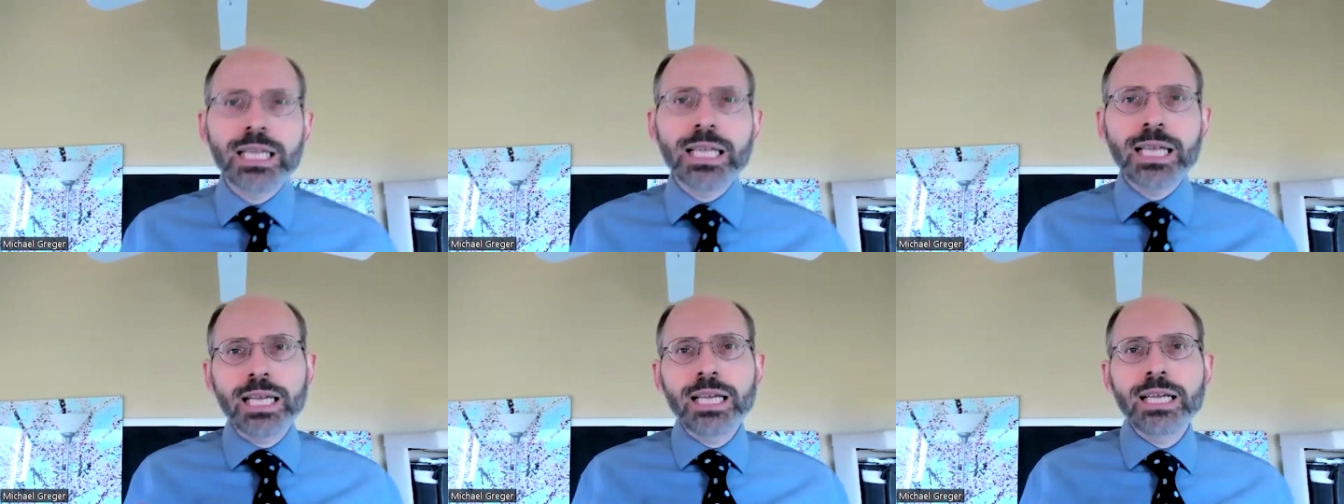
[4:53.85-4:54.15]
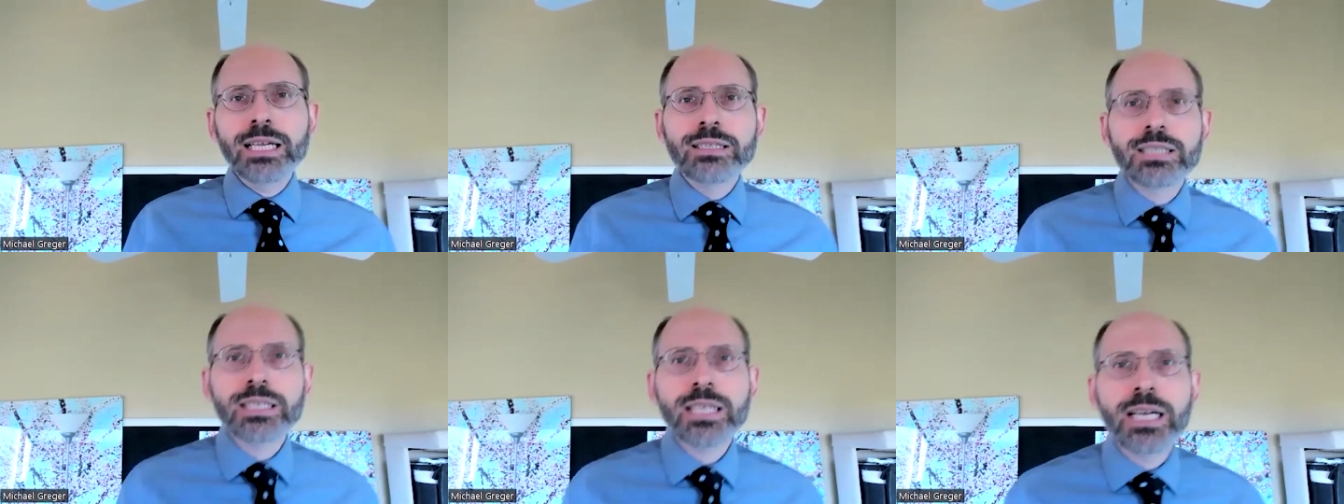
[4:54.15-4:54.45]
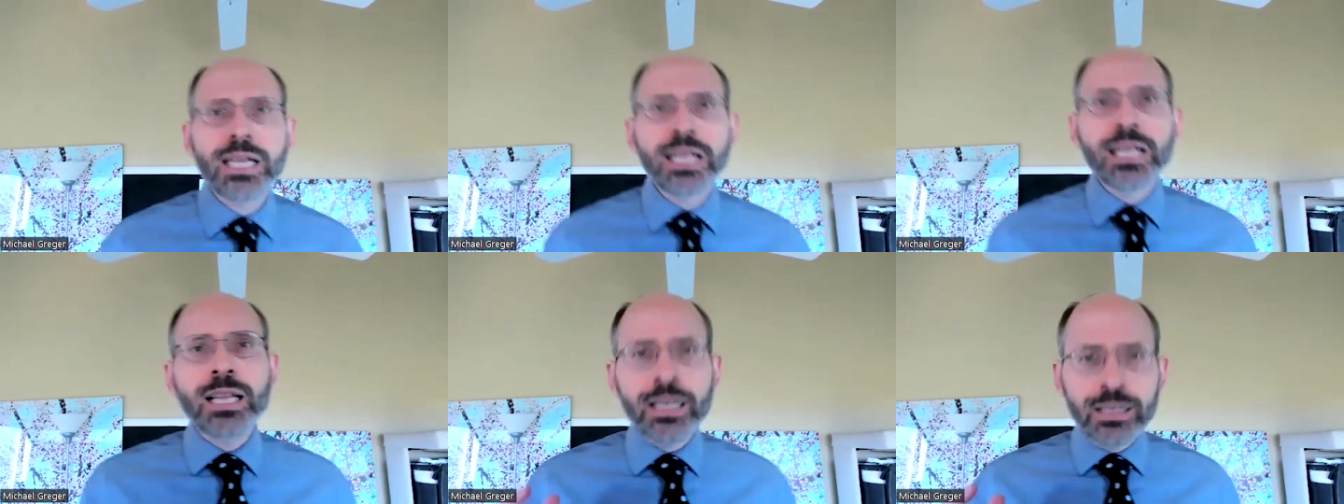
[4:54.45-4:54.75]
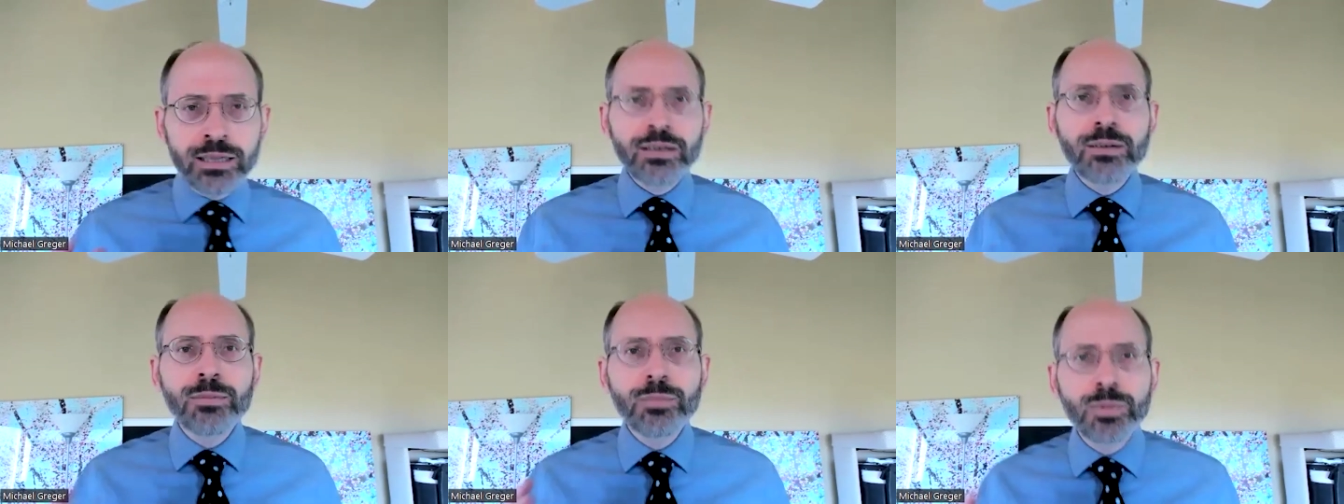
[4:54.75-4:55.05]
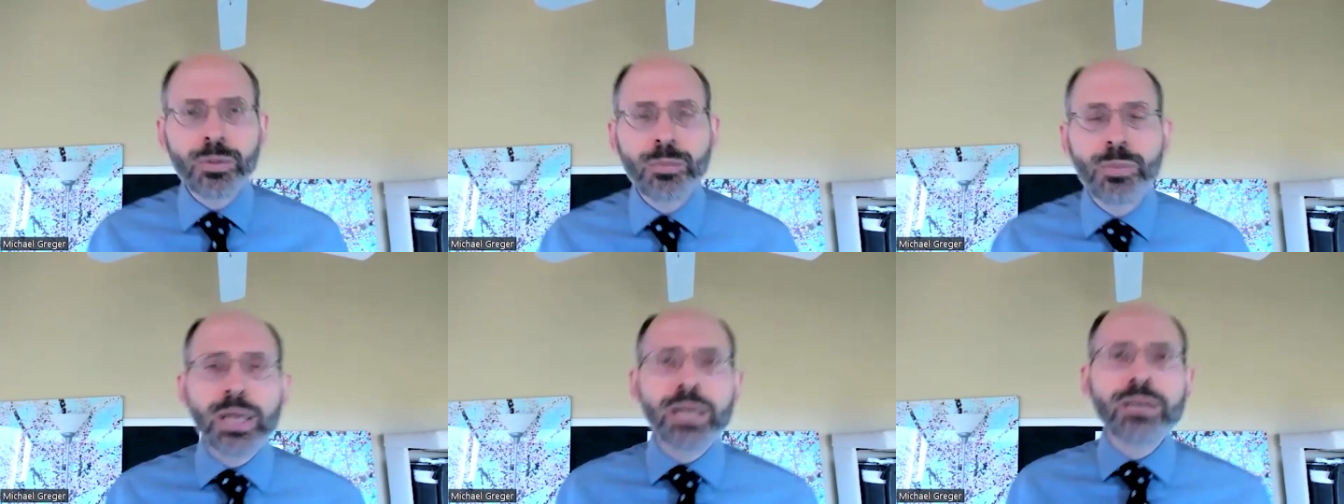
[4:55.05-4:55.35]
it's kind of like the
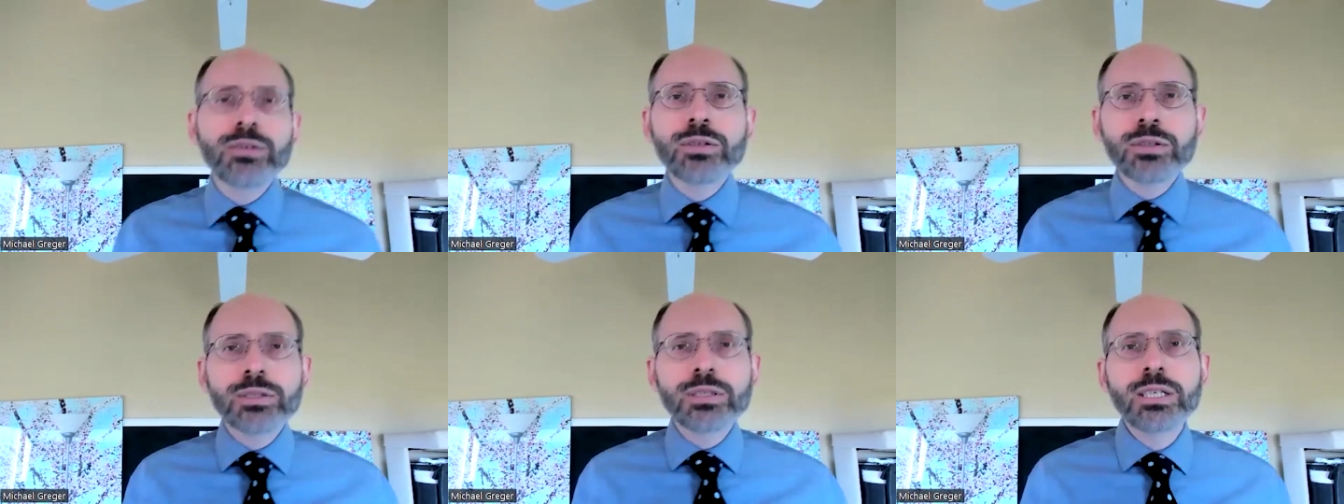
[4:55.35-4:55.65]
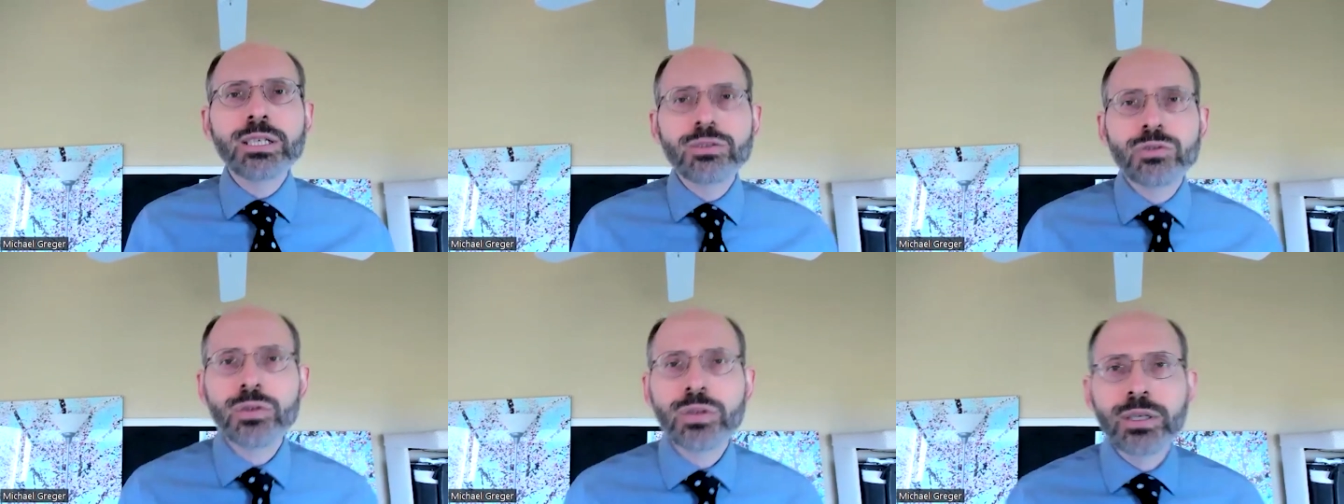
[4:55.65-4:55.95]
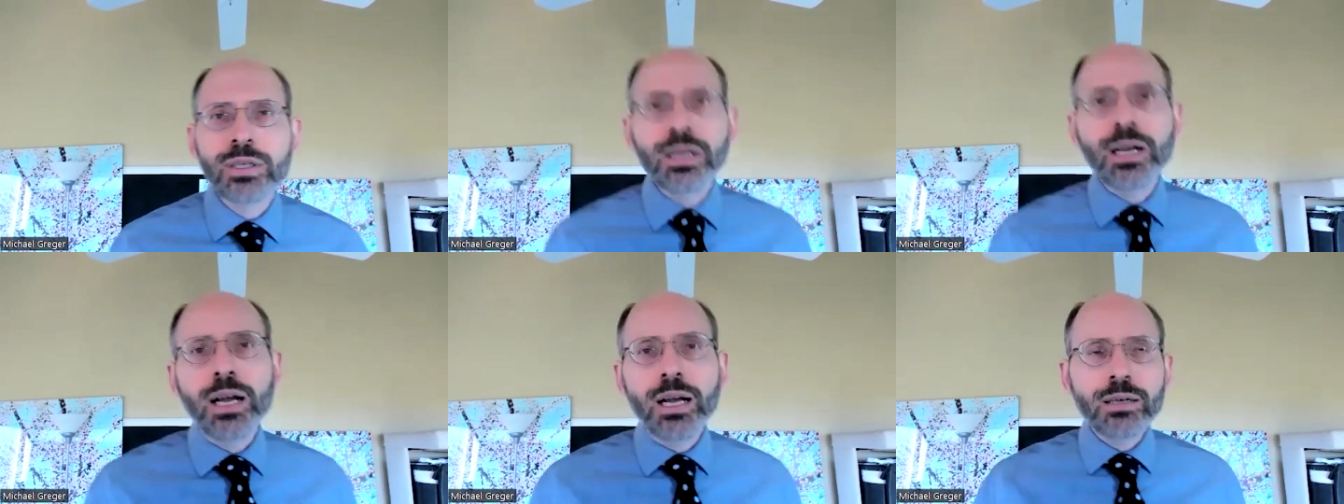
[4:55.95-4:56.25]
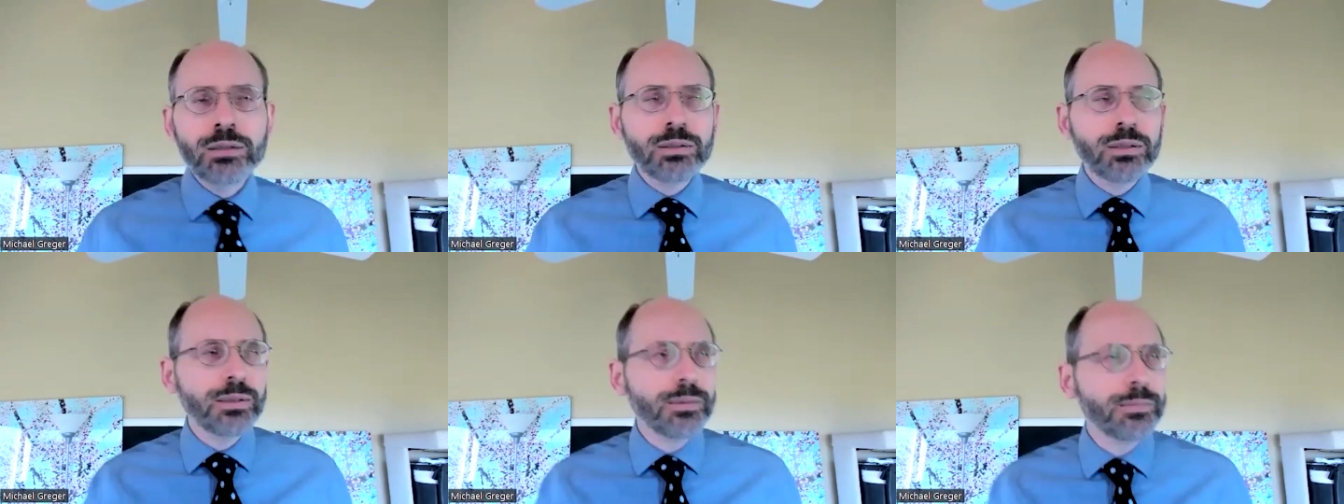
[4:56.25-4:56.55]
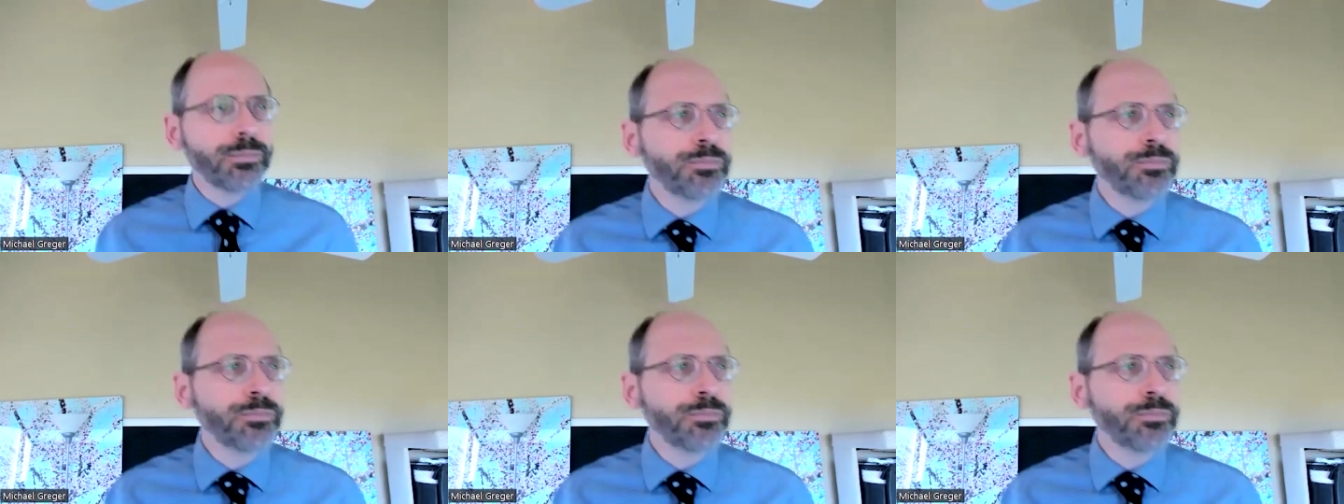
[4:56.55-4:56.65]
patient teaching the doctor.